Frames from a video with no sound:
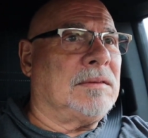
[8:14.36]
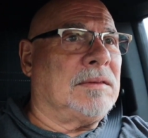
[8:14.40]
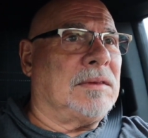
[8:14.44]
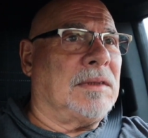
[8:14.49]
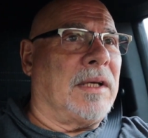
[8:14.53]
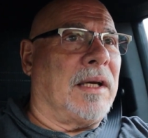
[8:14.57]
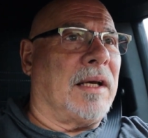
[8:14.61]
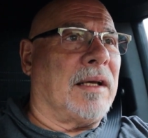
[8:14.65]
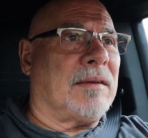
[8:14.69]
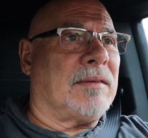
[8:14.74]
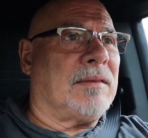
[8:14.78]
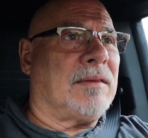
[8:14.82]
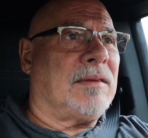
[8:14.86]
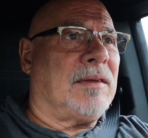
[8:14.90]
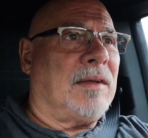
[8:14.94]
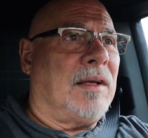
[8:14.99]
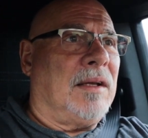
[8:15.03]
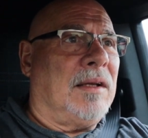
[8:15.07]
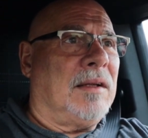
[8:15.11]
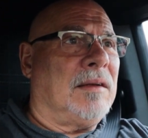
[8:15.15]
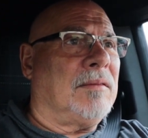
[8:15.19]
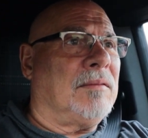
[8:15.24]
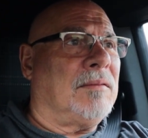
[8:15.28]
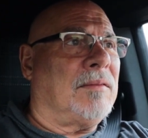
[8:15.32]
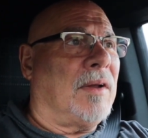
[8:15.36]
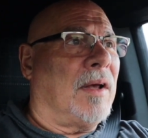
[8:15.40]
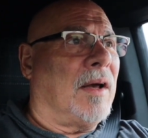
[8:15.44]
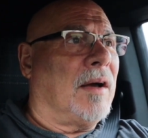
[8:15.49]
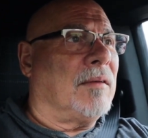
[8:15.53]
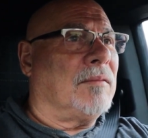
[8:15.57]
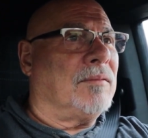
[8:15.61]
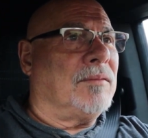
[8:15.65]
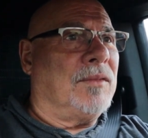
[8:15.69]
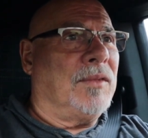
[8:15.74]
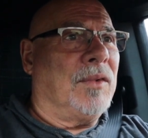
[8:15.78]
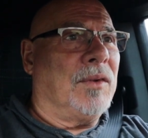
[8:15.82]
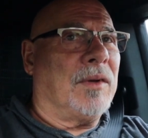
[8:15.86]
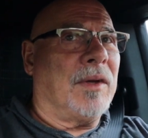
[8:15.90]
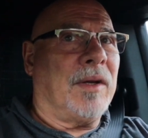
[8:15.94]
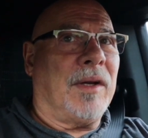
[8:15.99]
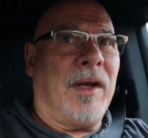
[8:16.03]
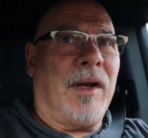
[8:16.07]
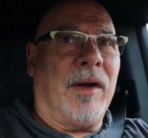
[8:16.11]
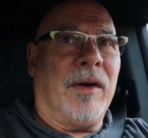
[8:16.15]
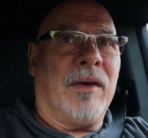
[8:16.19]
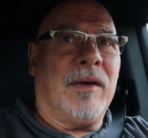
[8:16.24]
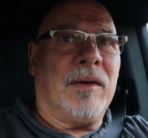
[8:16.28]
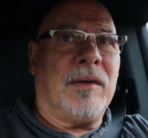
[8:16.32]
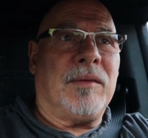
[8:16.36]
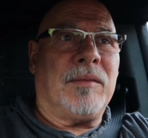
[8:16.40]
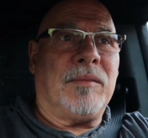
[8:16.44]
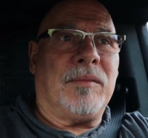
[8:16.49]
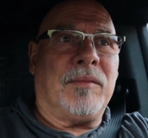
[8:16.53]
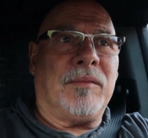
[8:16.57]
Yes, see, now you can hear it,